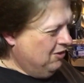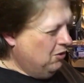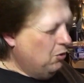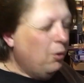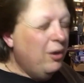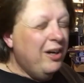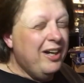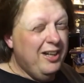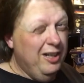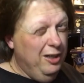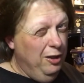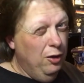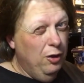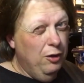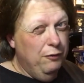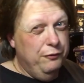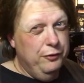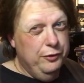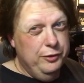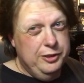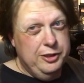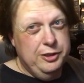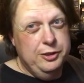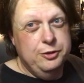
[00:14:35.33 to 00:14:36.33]
Quite a lot
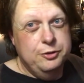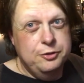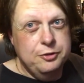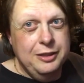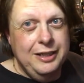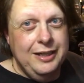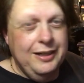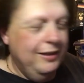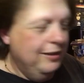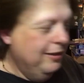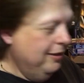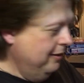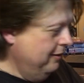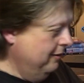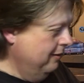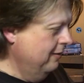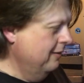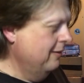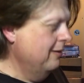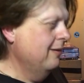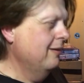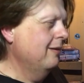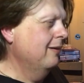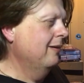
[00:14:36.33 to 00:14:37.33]
for a two-track
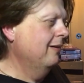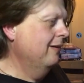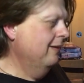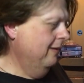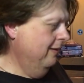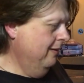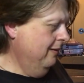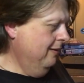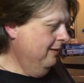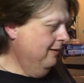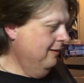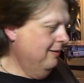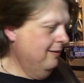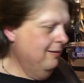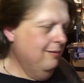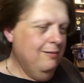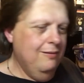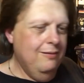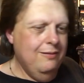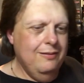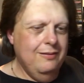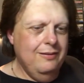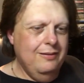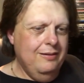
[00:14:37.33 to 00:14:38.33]

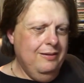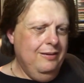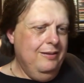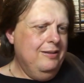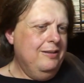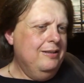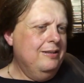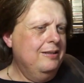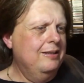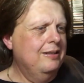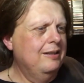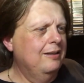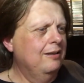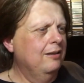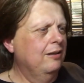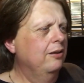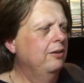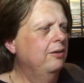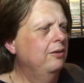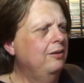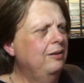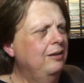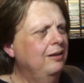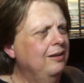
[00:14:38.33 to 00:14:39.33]

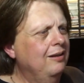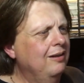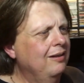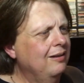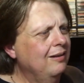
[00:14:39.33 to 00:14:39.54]
single.